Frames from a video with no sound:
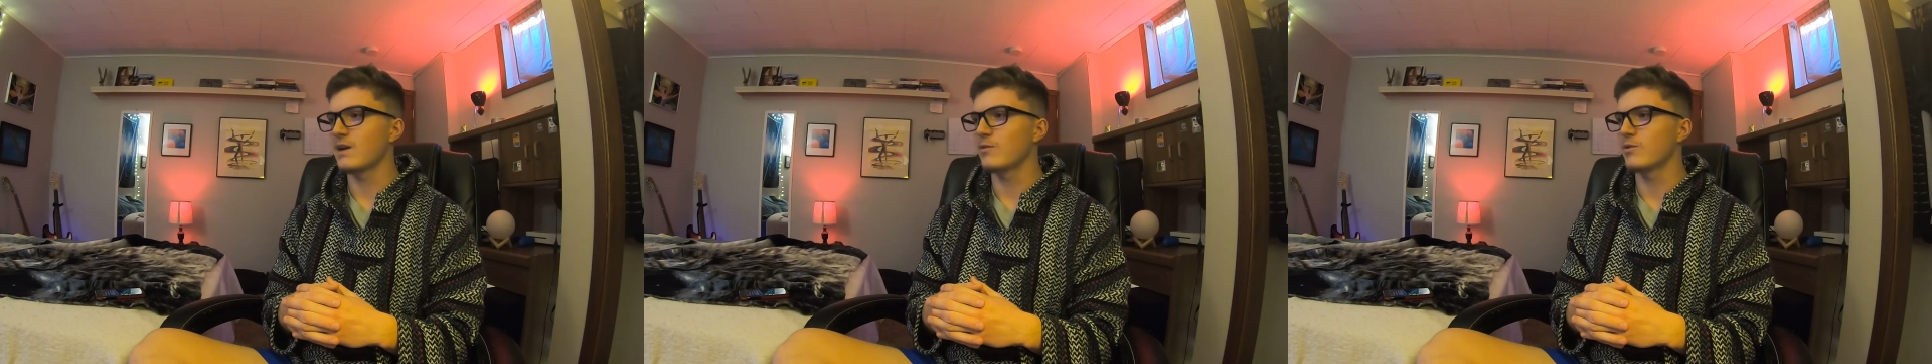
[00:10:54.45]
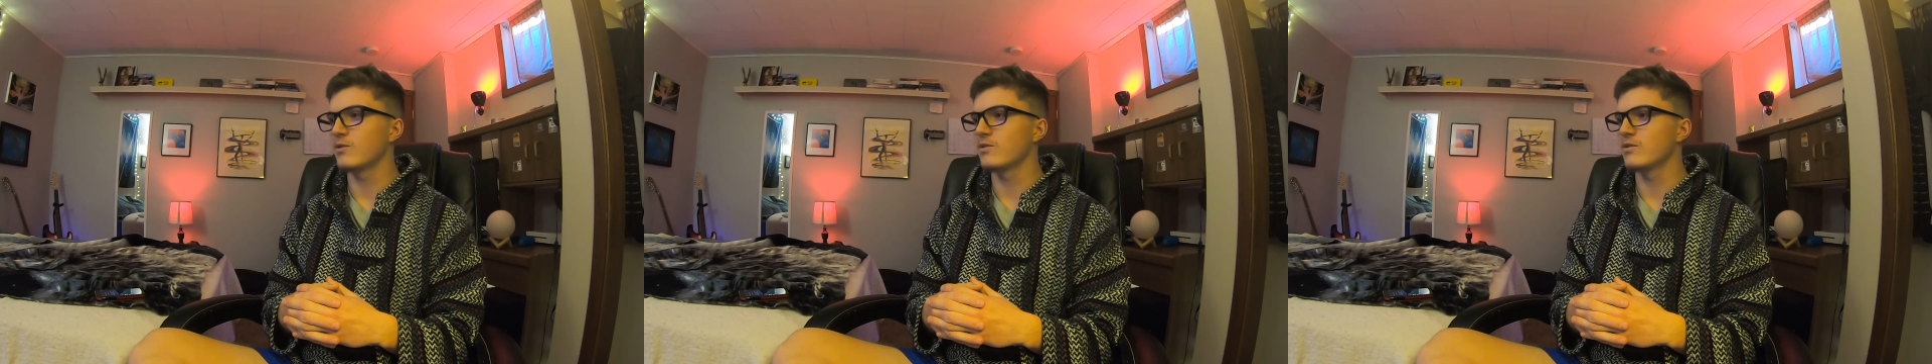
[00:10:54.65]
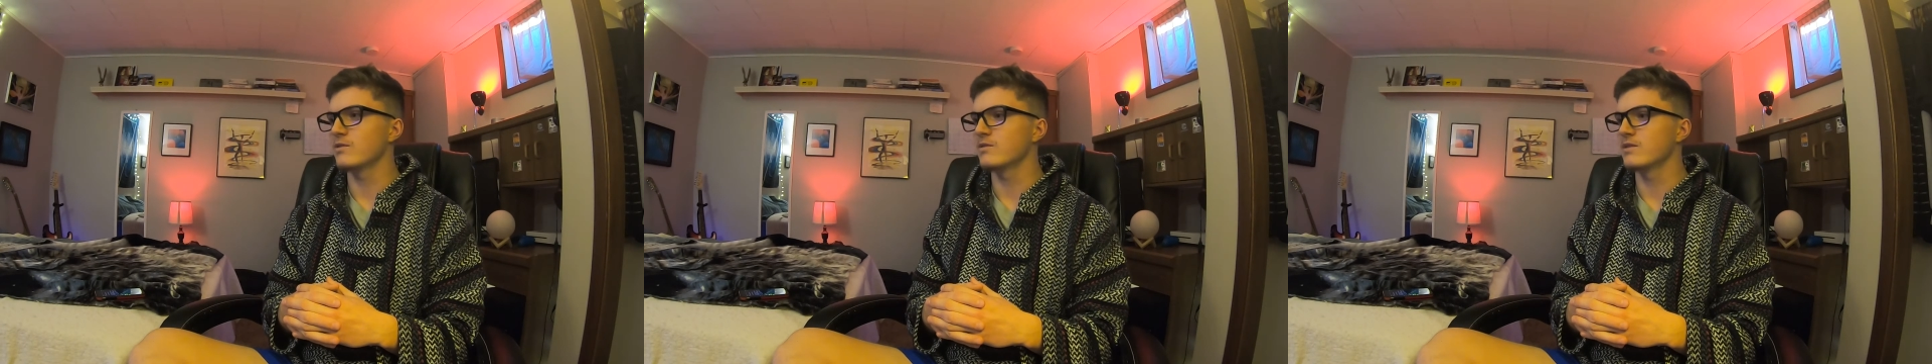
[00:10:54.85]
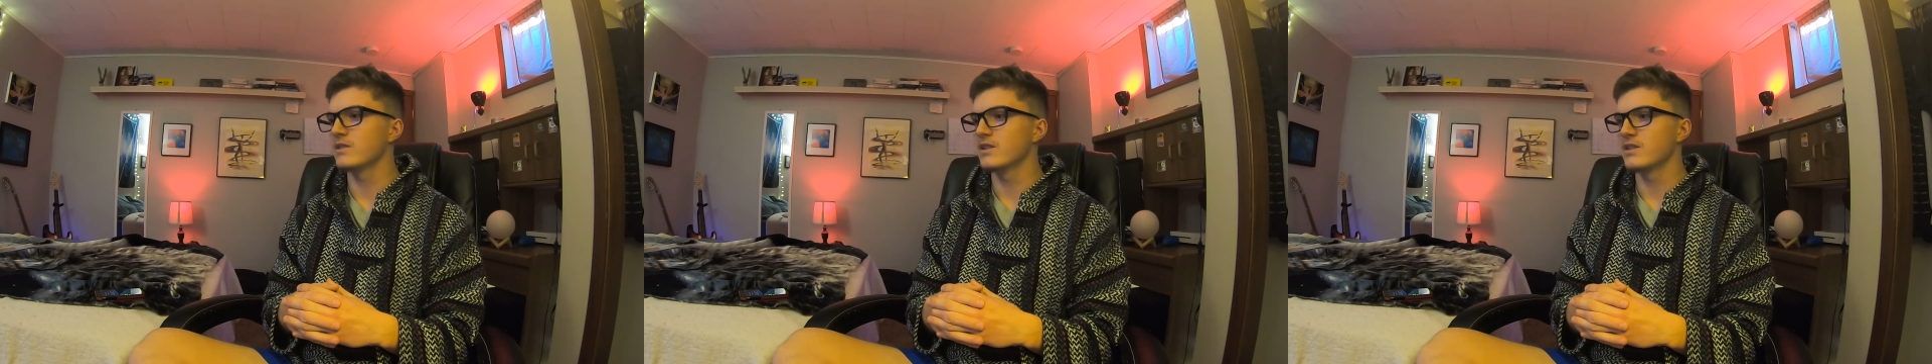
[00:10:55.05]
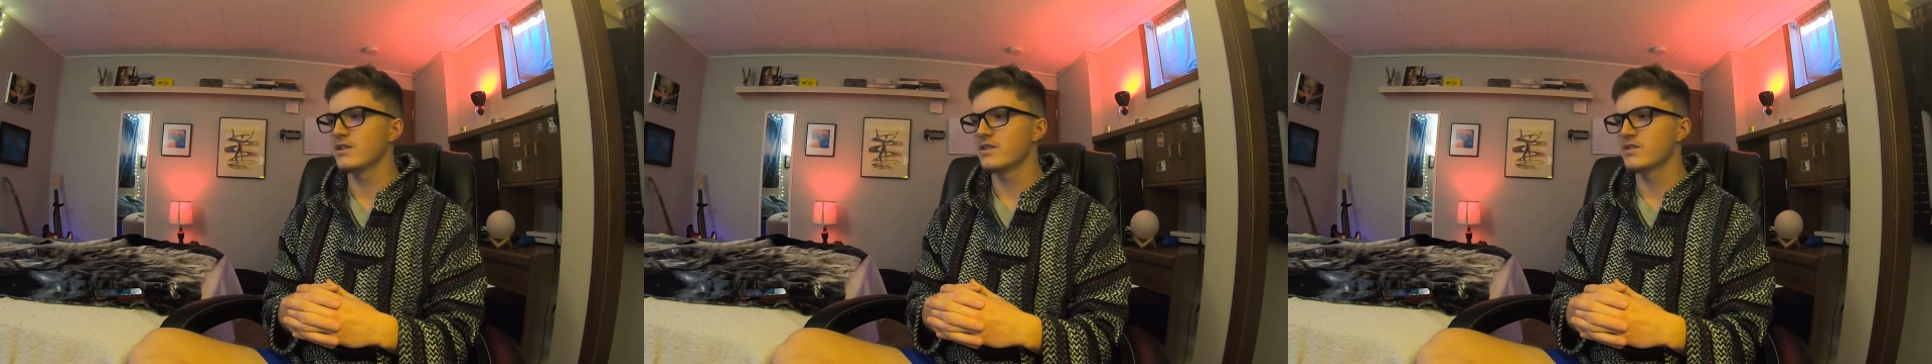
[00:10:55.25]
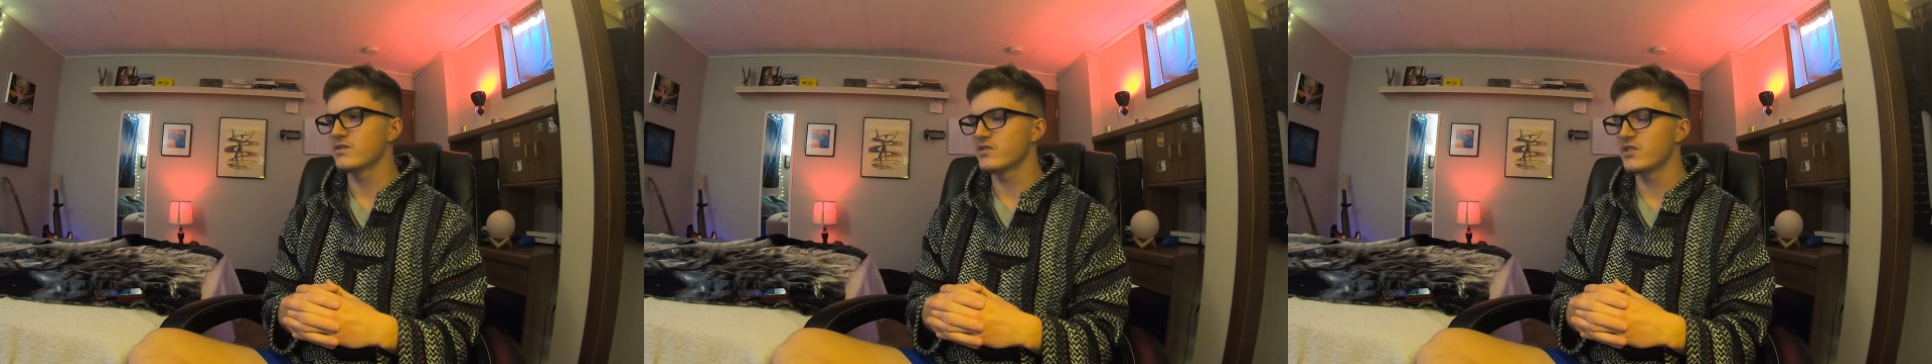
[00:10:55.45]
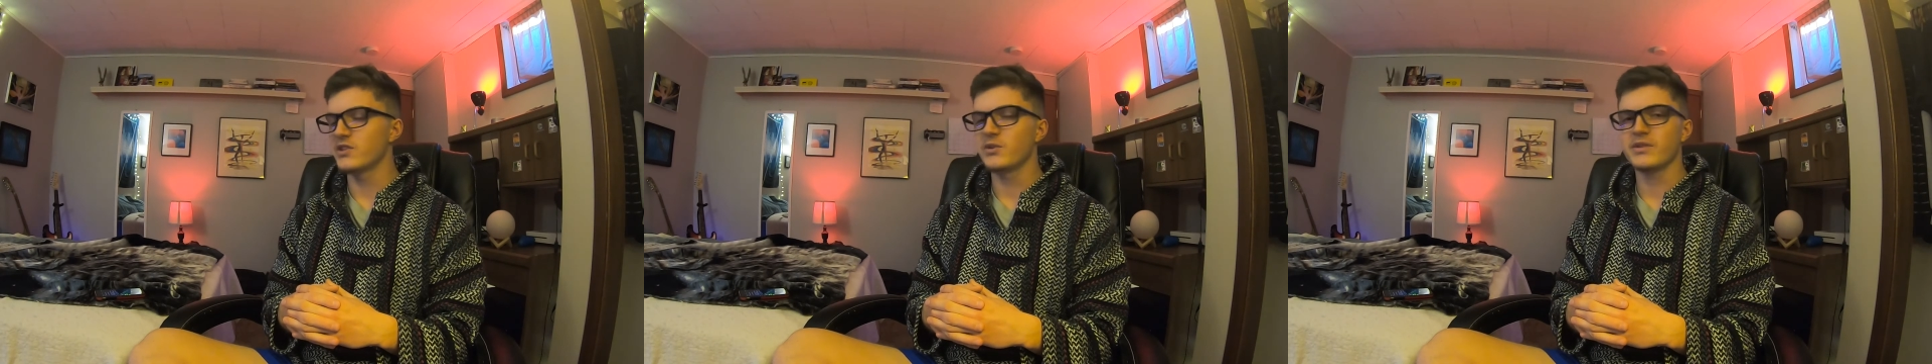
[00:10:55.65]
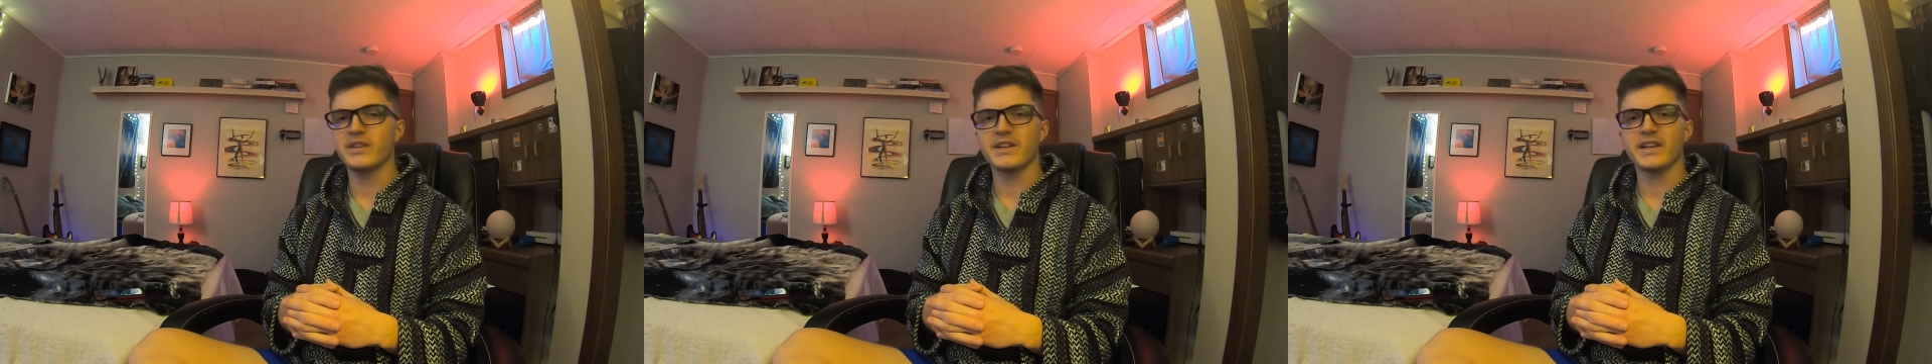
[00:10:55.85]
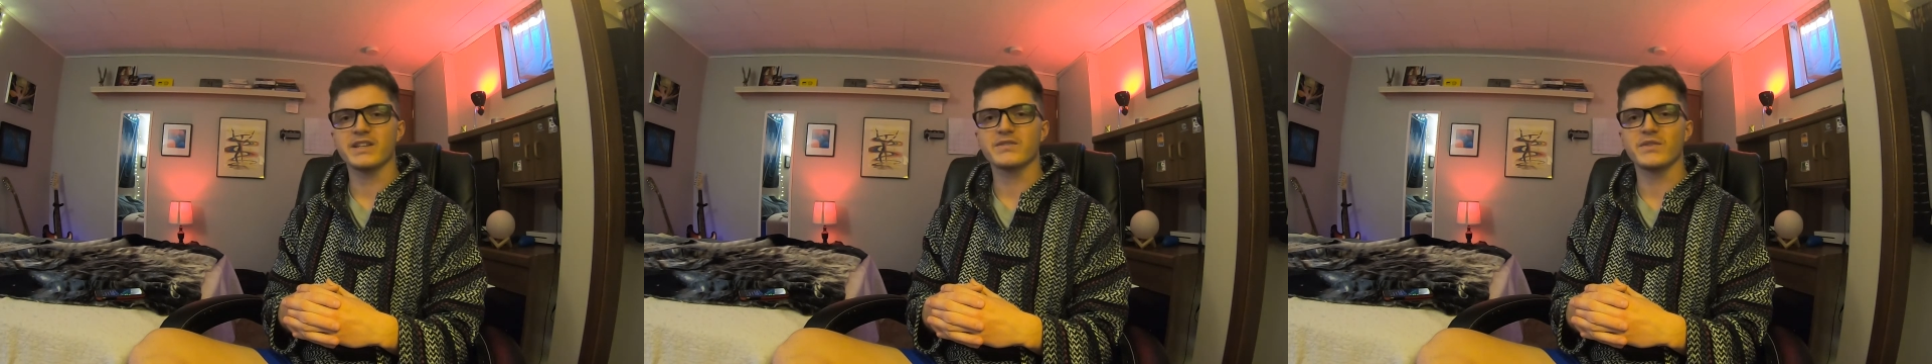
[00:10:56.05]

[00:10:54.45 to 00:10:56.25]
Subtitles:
will see you in the next